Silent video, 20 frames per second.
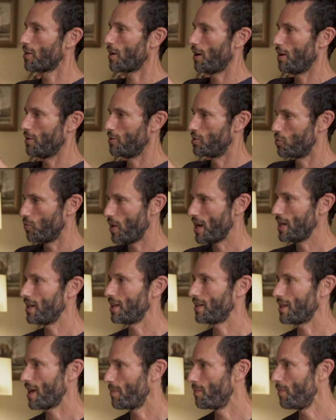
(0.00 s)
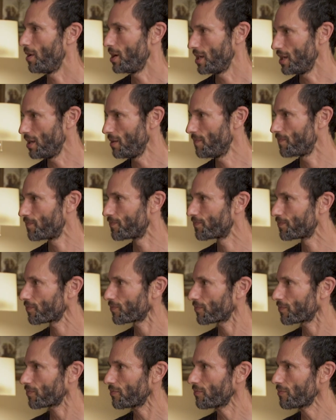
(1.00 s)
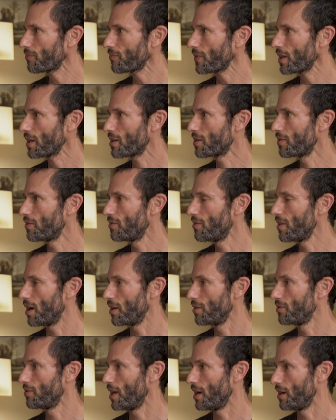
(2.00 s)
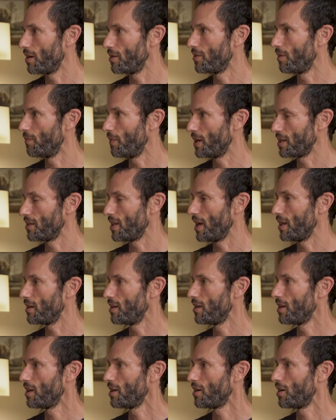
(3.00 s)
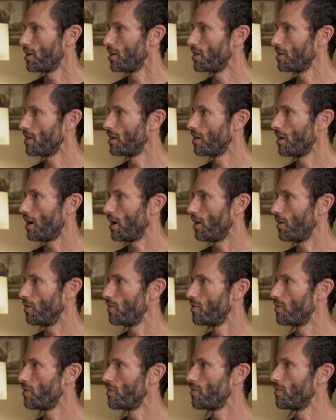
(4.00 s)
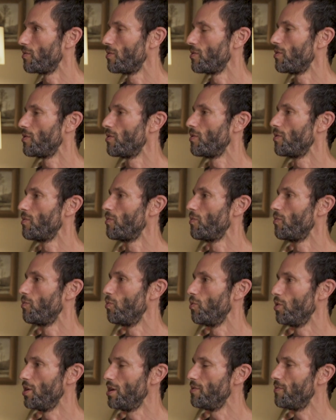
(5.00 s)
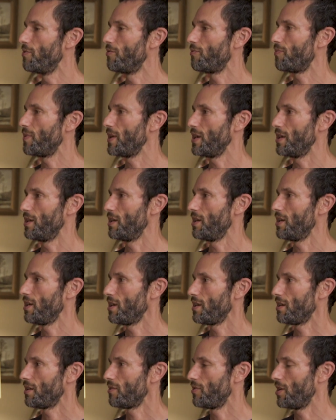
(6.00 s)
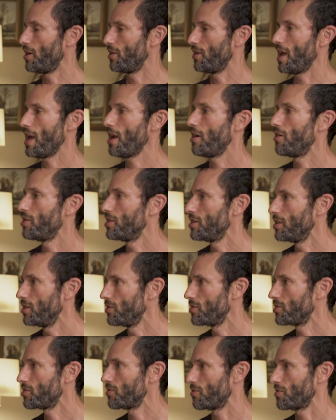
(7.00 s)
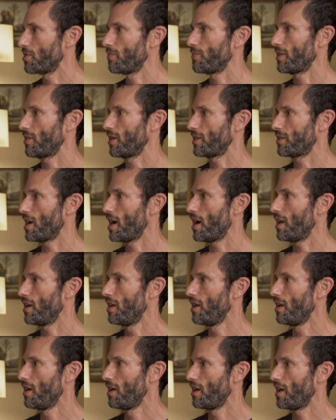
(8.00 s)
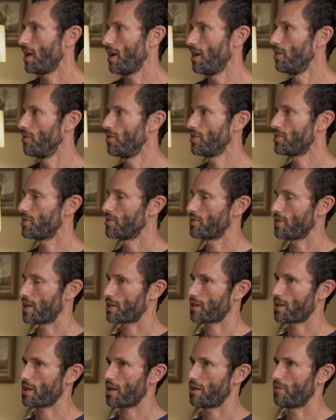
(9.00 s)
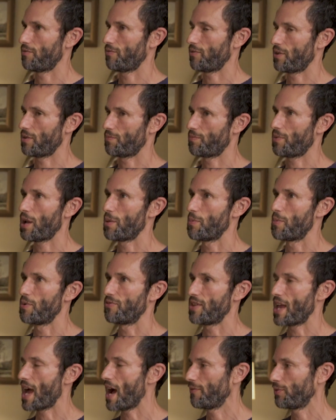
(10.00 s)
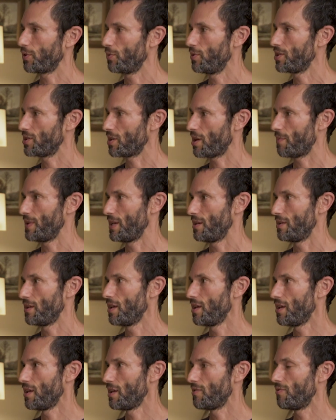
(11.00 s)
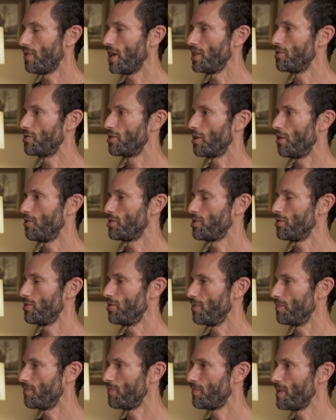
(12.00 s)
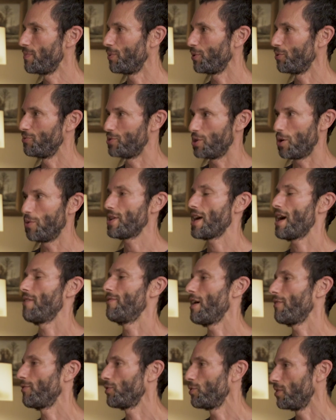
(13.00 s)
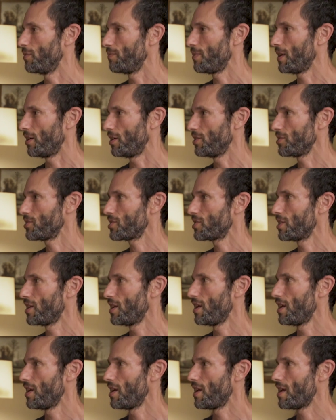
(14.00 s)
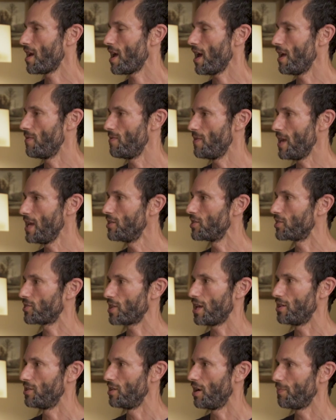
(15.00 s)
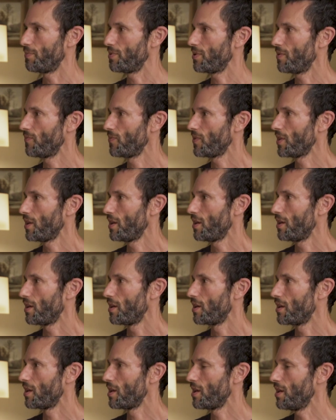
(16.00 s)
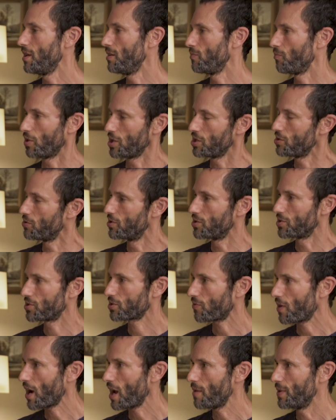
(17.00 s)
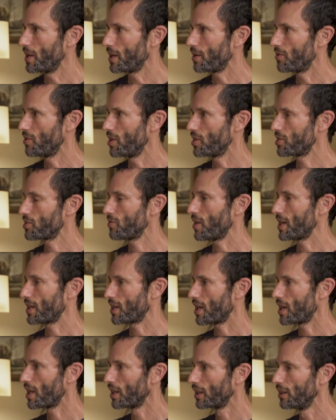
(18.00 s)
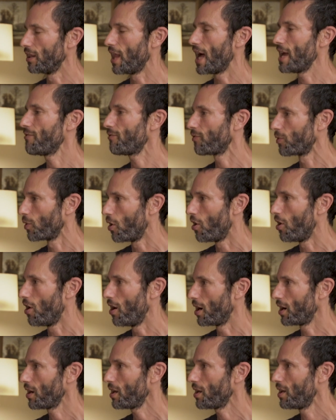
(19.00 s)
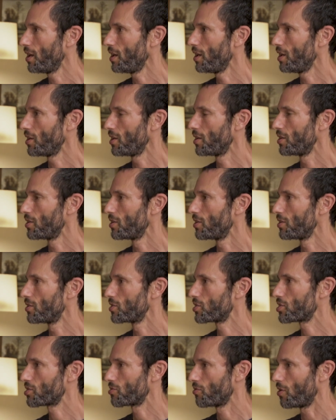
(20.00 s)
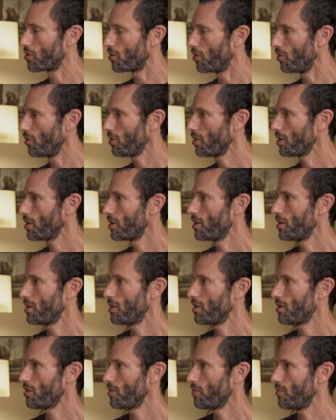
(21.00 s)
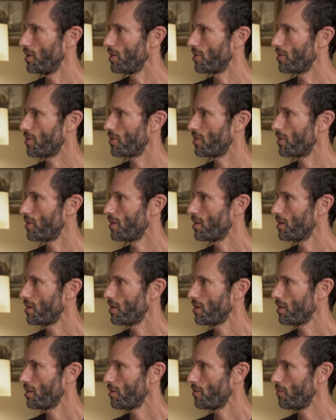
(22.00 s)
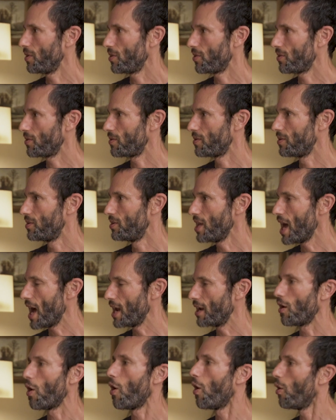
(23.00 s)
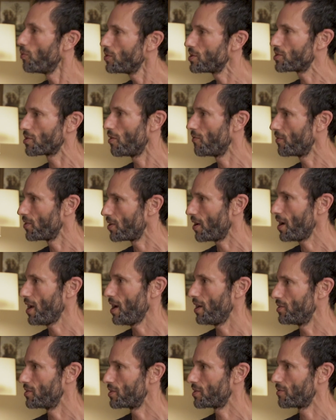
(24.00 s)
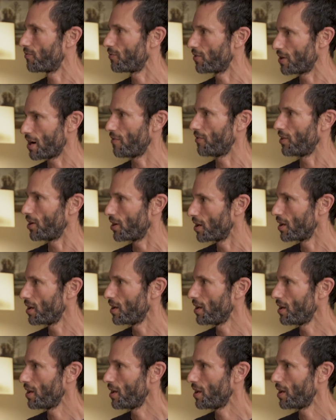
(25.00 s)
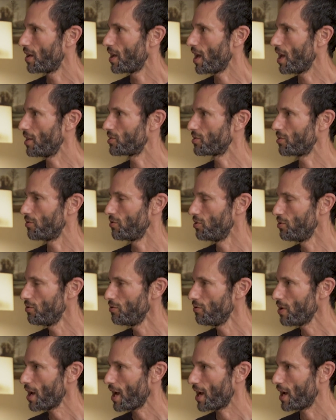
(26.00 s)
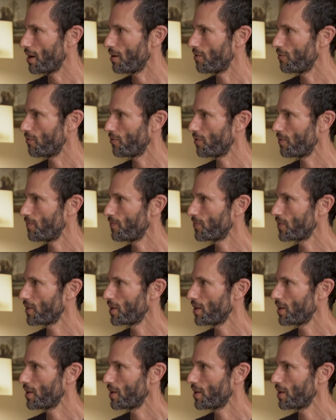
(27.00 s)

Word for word: uh, draining that money, the, the, the money that uh, would have been their inheritance or something like that. And I know this is like kind of a problem of the affluent. I mean, then you go to the people who don't have affluent parents and they just end up in what you're describing, this like lifelong struggle with, with debt, always over their heads forever. And so you have